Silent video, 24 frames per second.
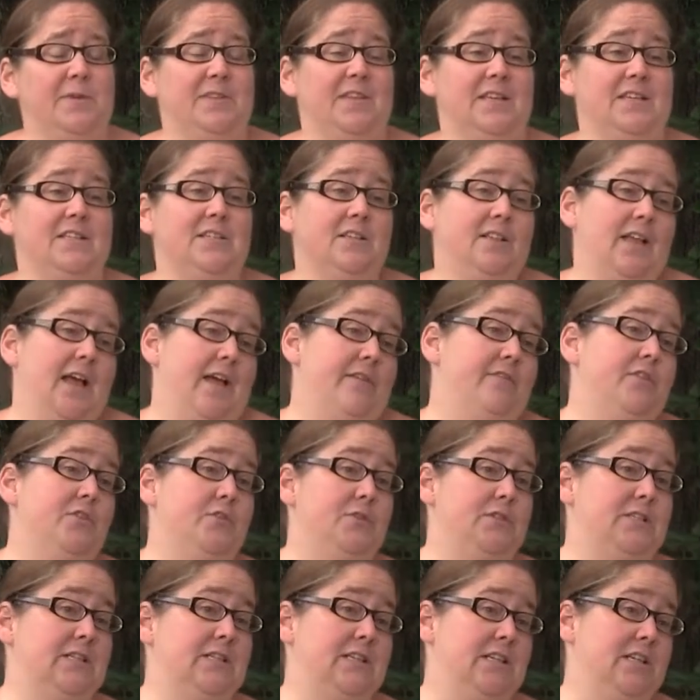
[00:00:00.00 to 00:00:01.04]
but they still have
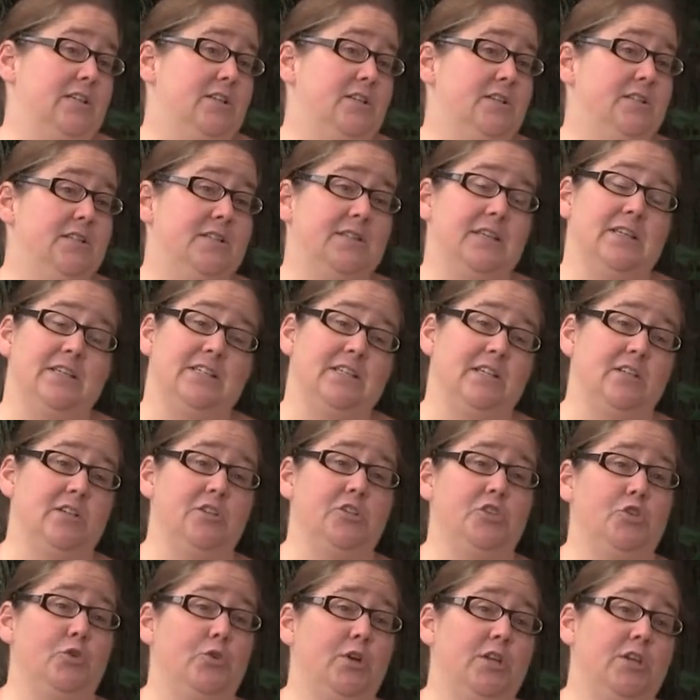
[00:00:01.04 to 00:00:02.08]
those skills and they still
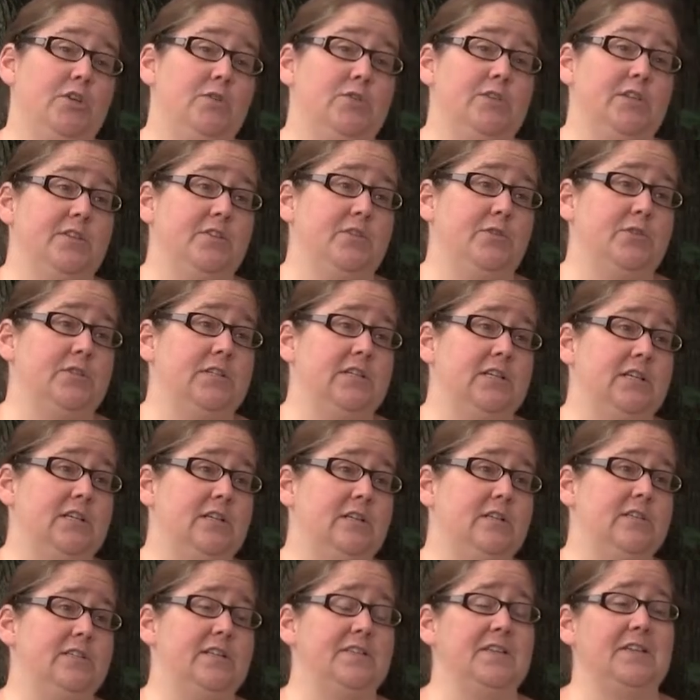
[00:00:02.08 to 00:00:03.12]
enjoy using those skills.